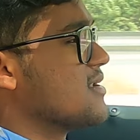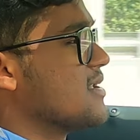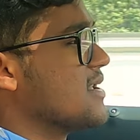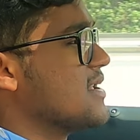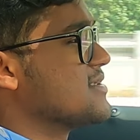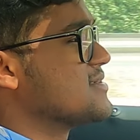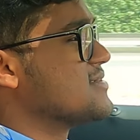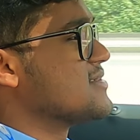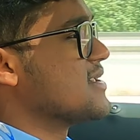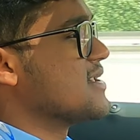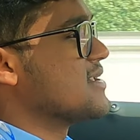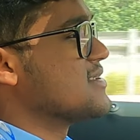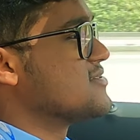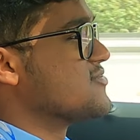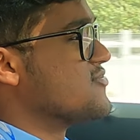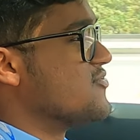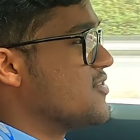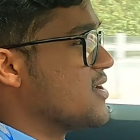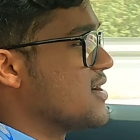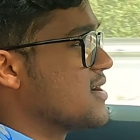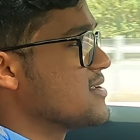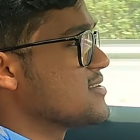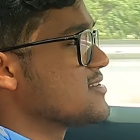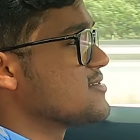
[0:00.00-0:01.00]
it's
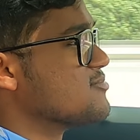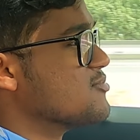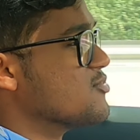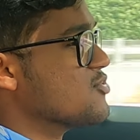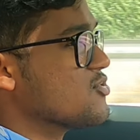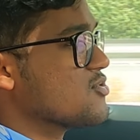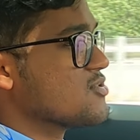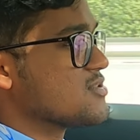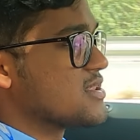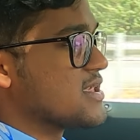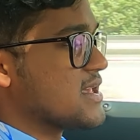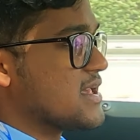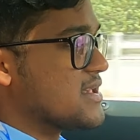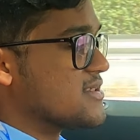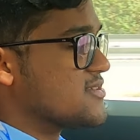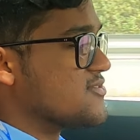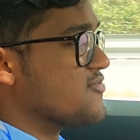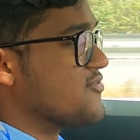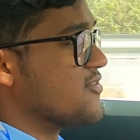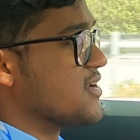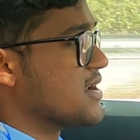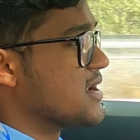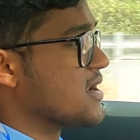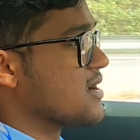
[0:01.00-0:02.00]
very smooth. It's
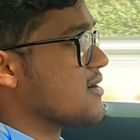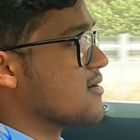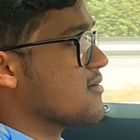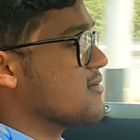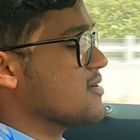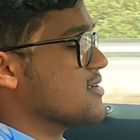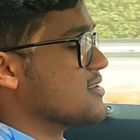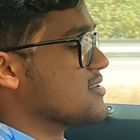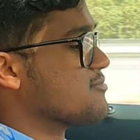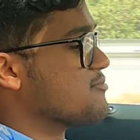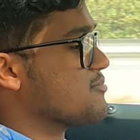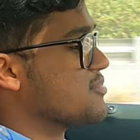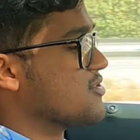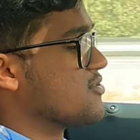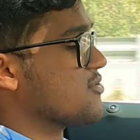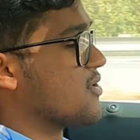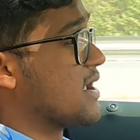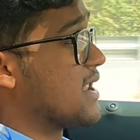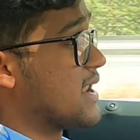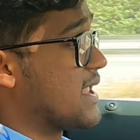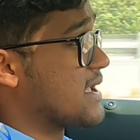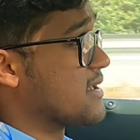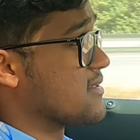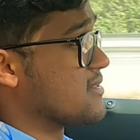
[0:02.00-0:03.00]
very crisp. So
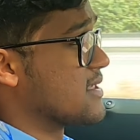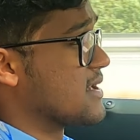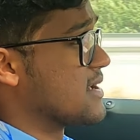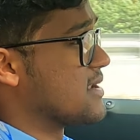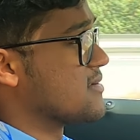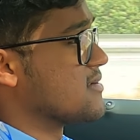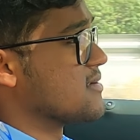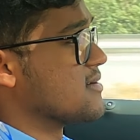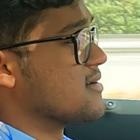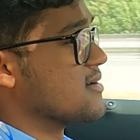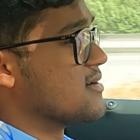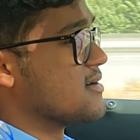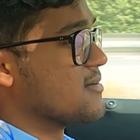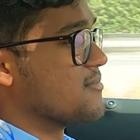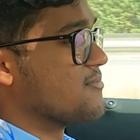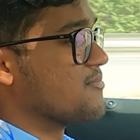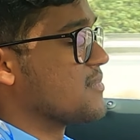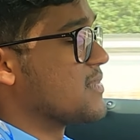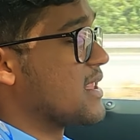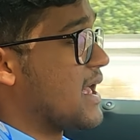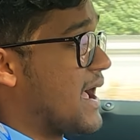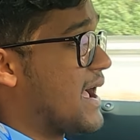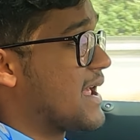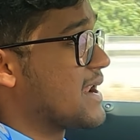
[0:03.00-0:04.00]
I like that.
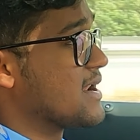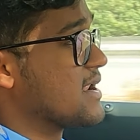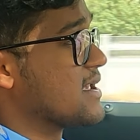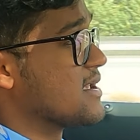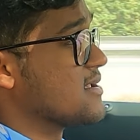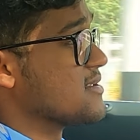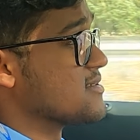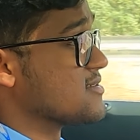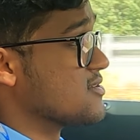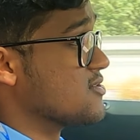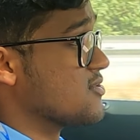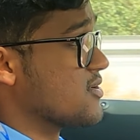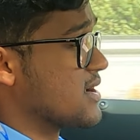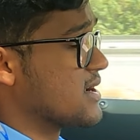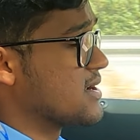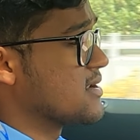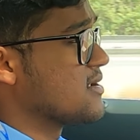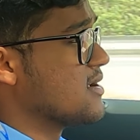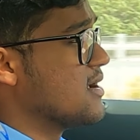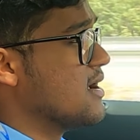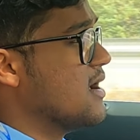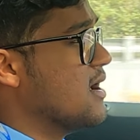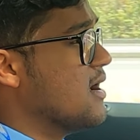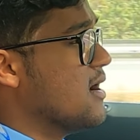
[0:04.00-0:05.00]
Handling is
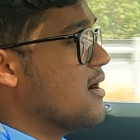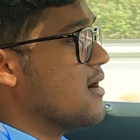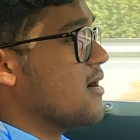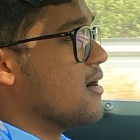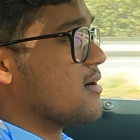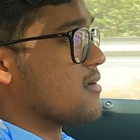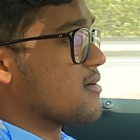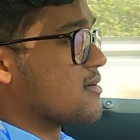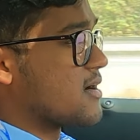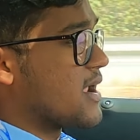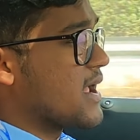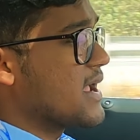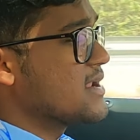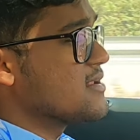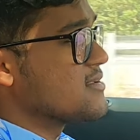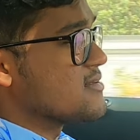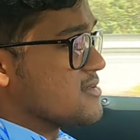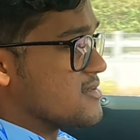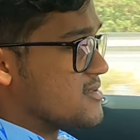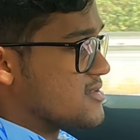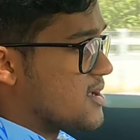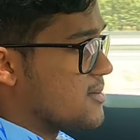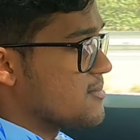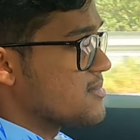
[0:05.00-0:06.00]
great. Right,
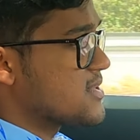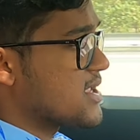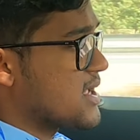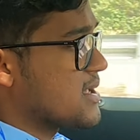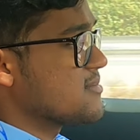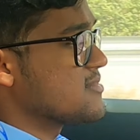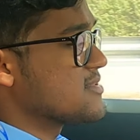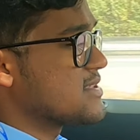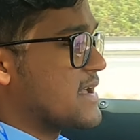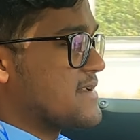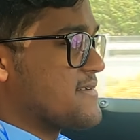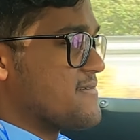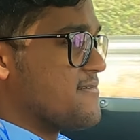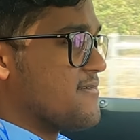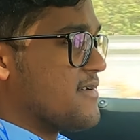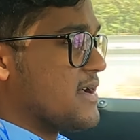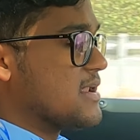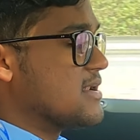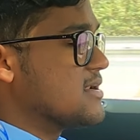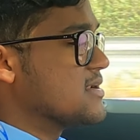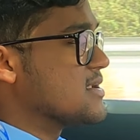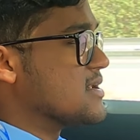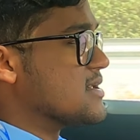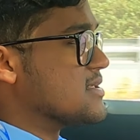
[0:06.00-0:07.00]
sometimes I
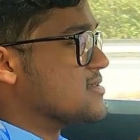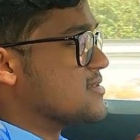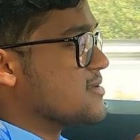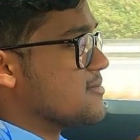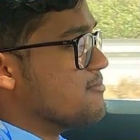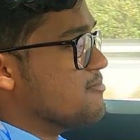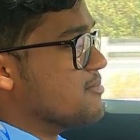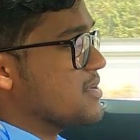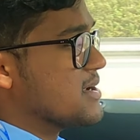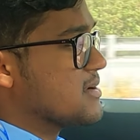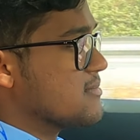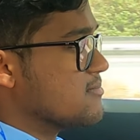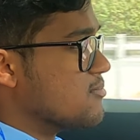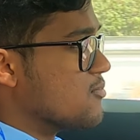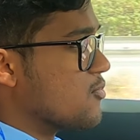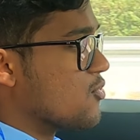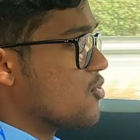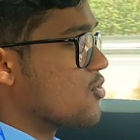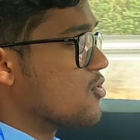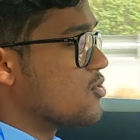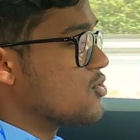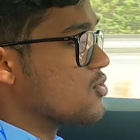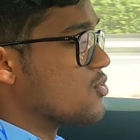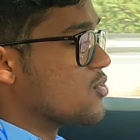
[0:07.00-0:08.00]
felt it's a bit
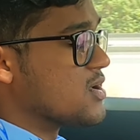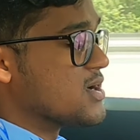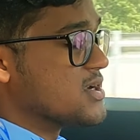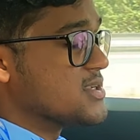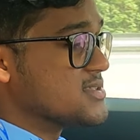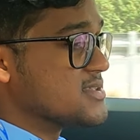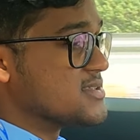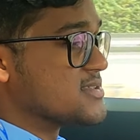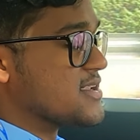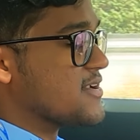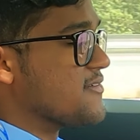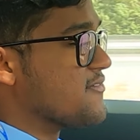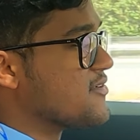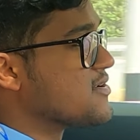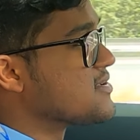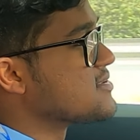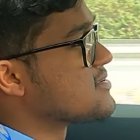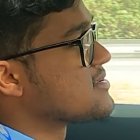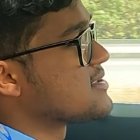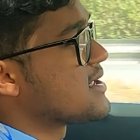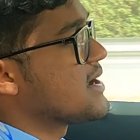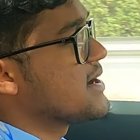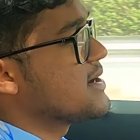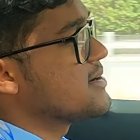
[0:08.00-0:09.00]
more towards the stiffer
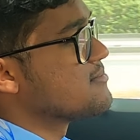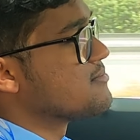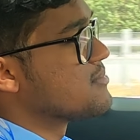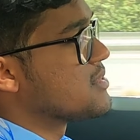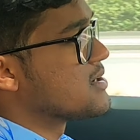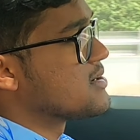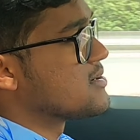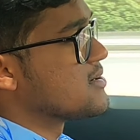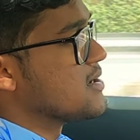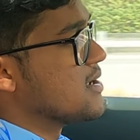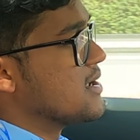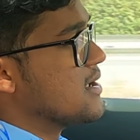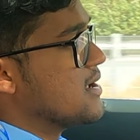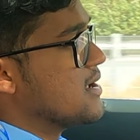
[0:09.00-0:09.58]
side, but